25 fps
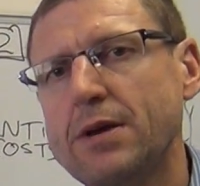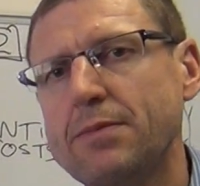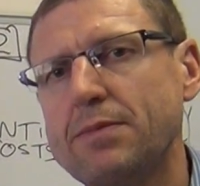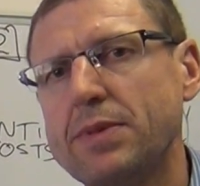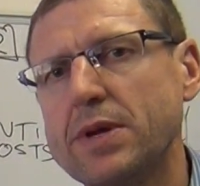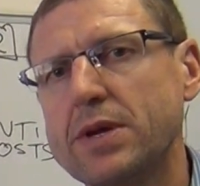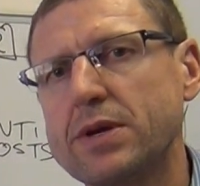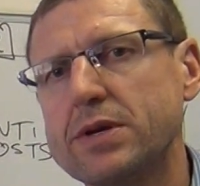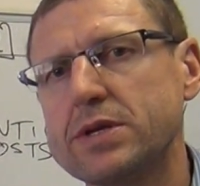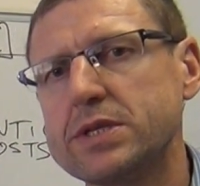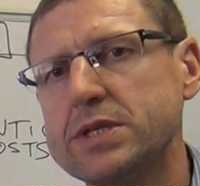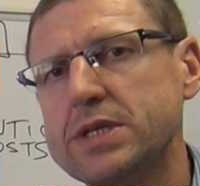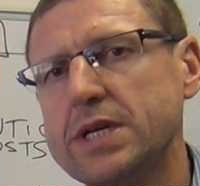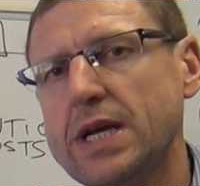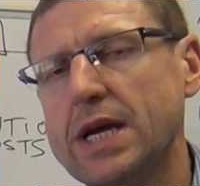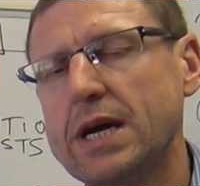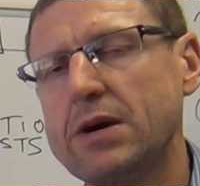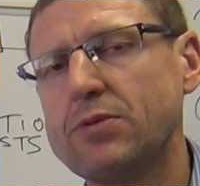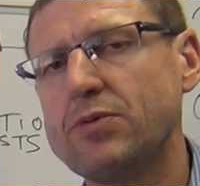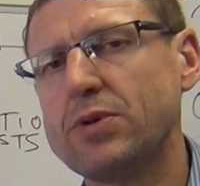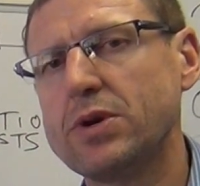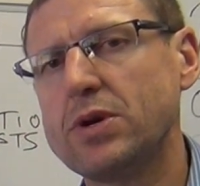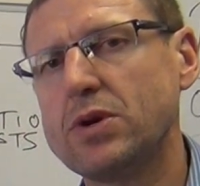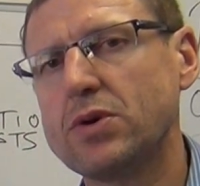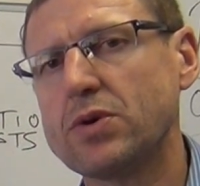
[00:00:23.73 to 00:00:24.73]
because
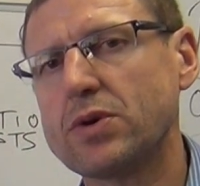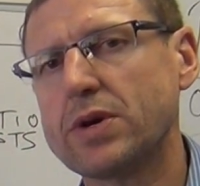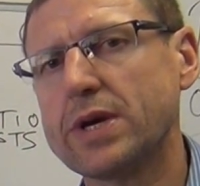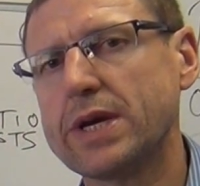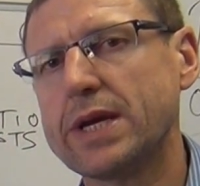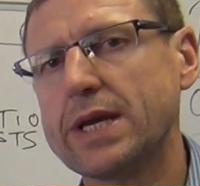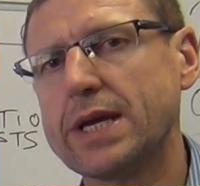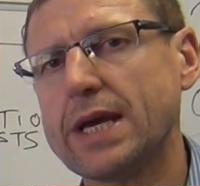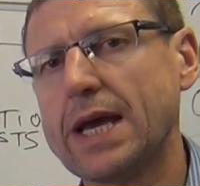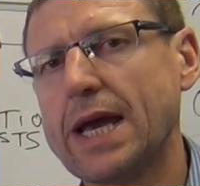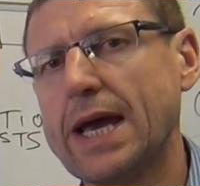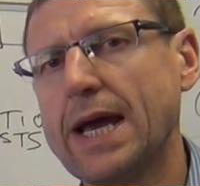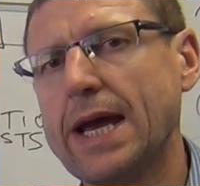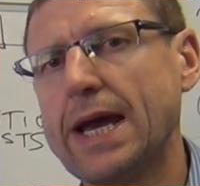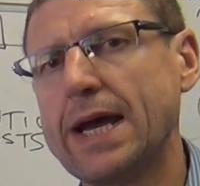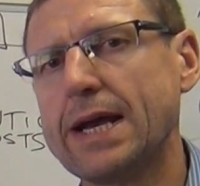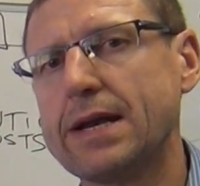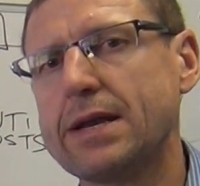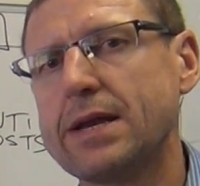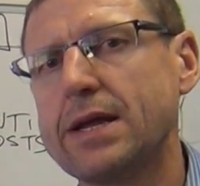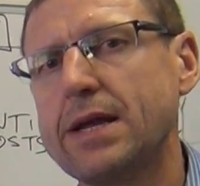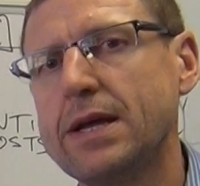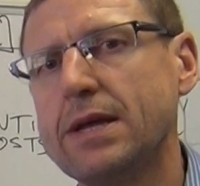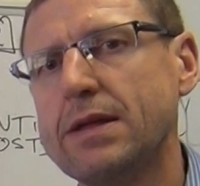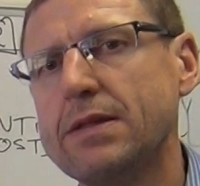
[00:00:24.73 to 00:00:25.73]
now we're looking
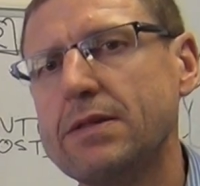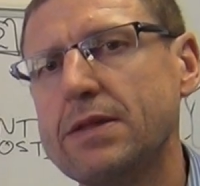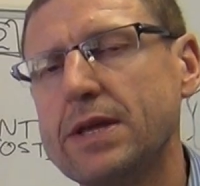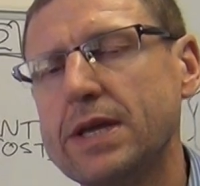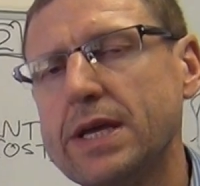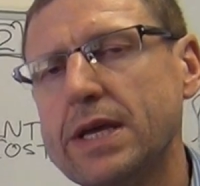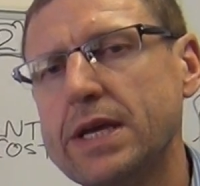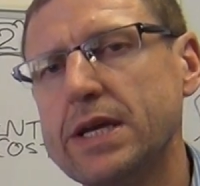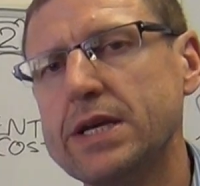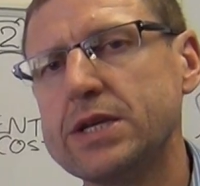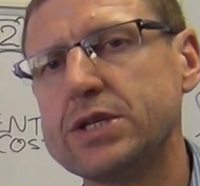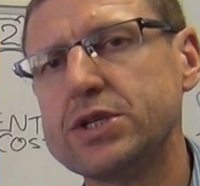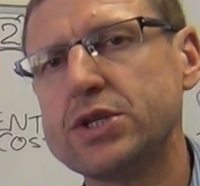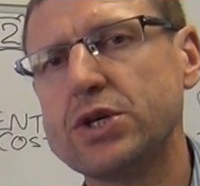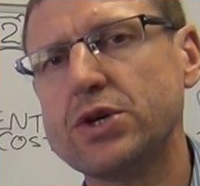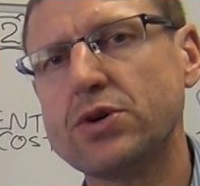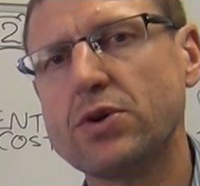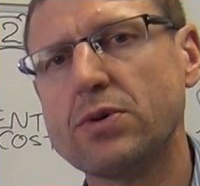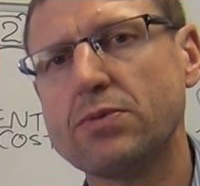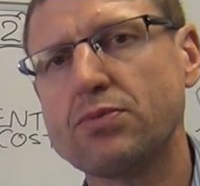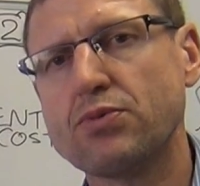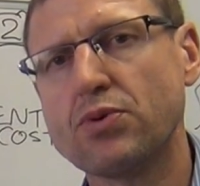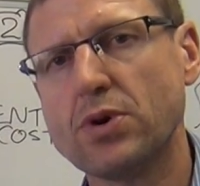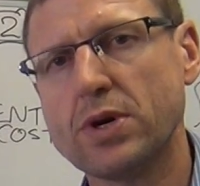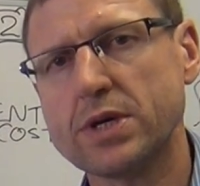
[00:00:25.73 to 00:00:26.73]
at the
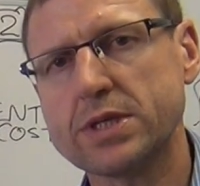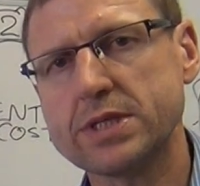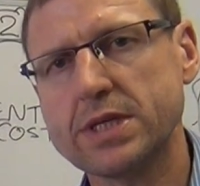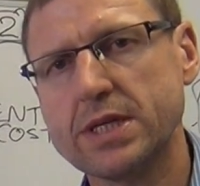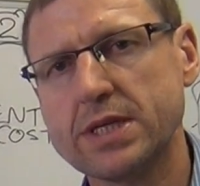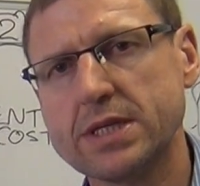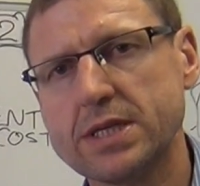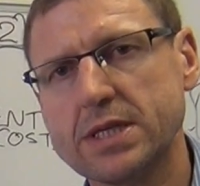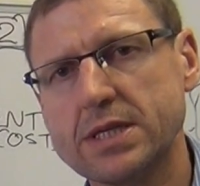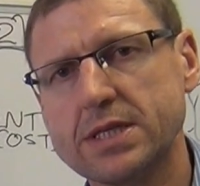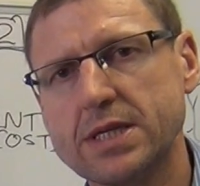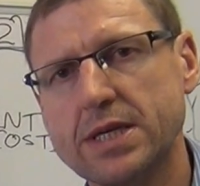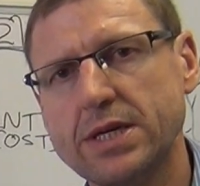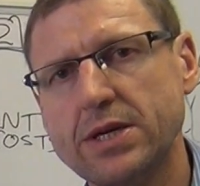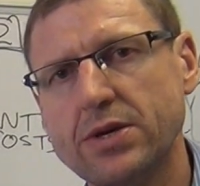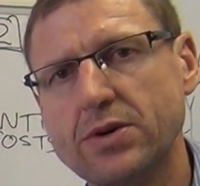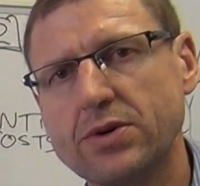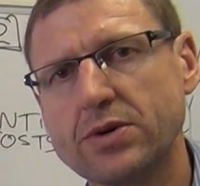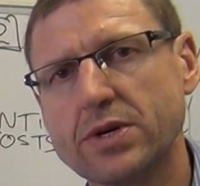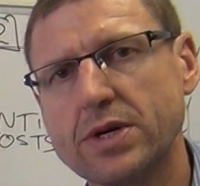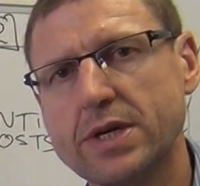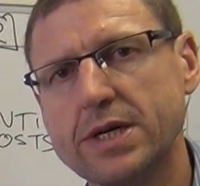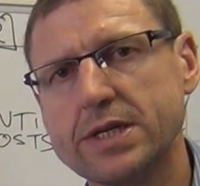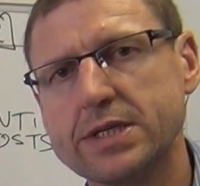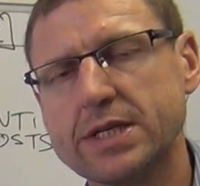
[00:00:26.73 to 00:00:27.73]
internal processes in the
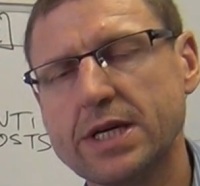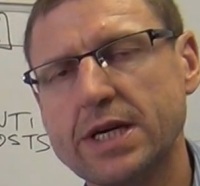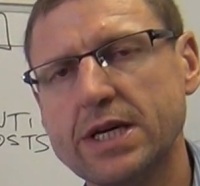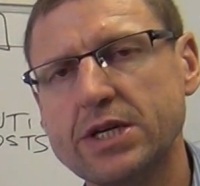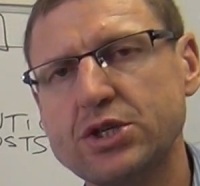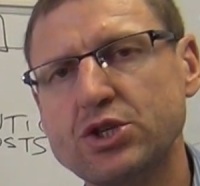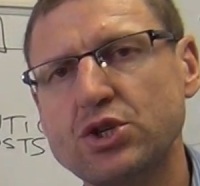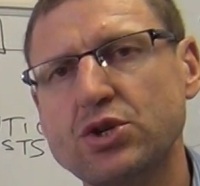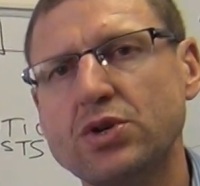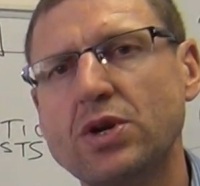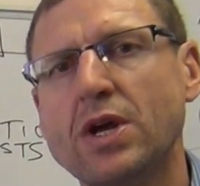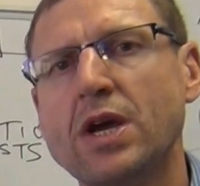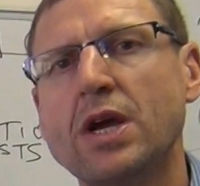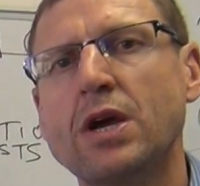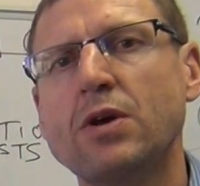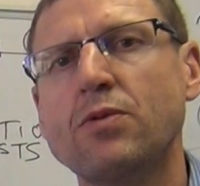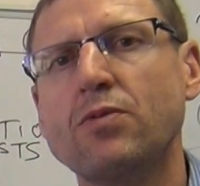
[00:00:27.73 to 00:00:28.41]
organisation.